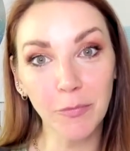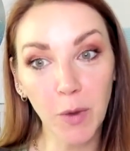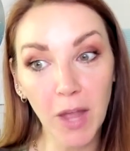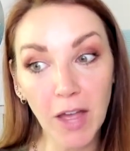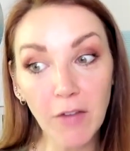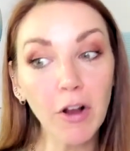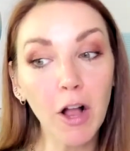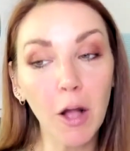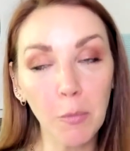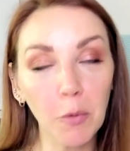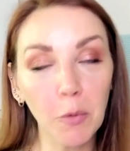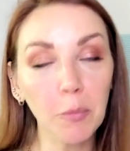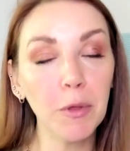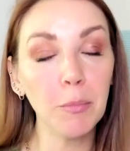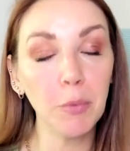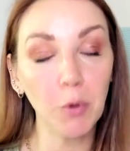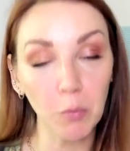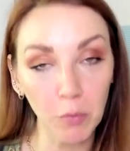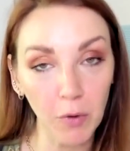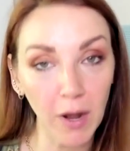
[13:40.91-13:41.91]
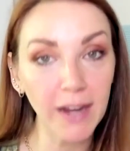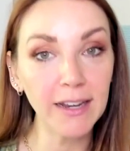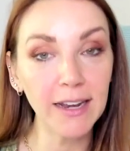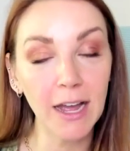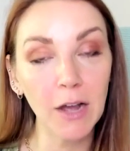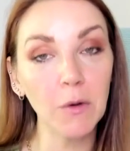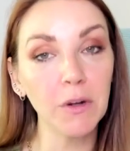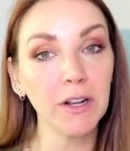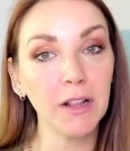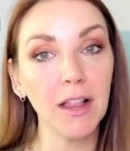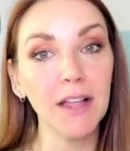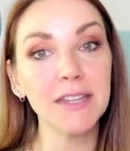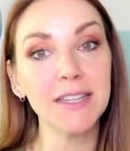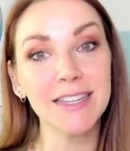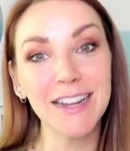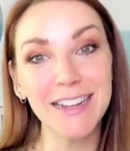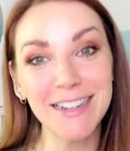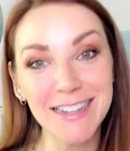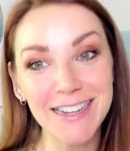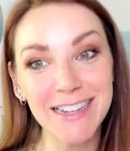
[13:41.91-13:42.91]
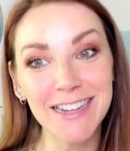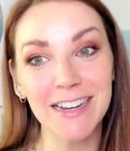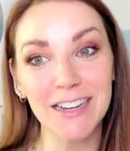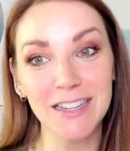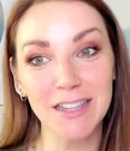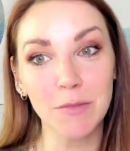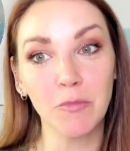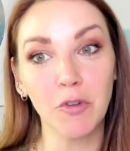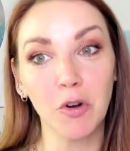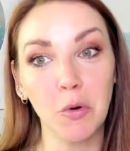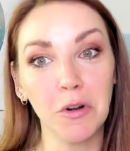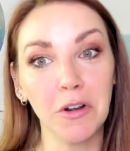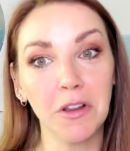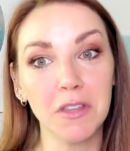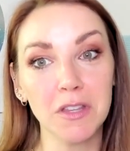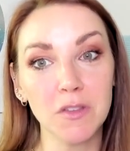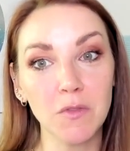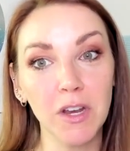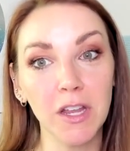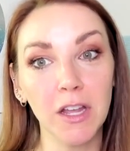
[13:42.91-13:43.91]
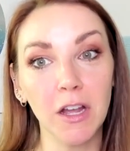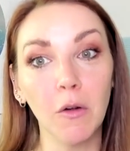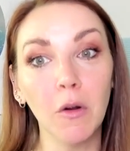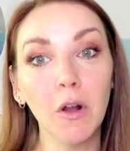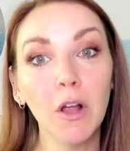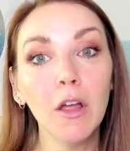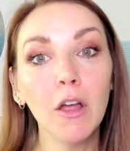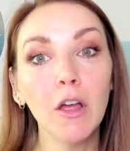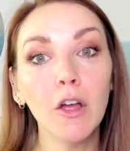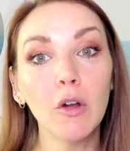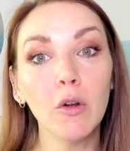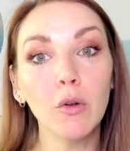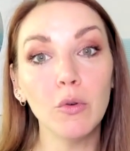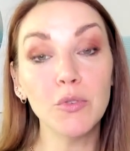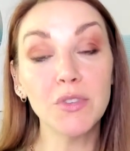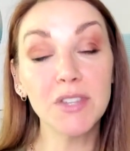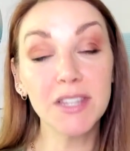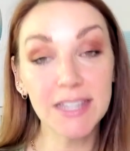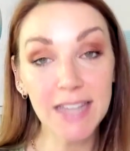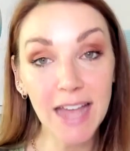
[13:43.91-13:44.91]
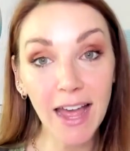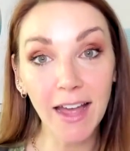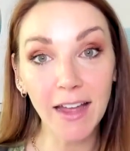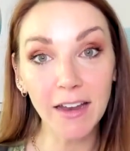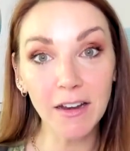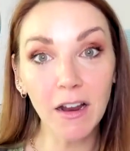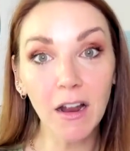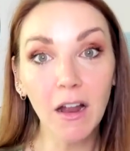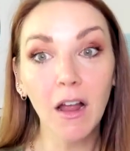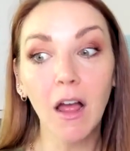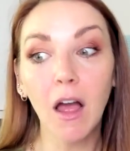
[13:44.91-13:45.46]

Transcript: We have a couple people right now in class 19, as I'm recording this video, who said,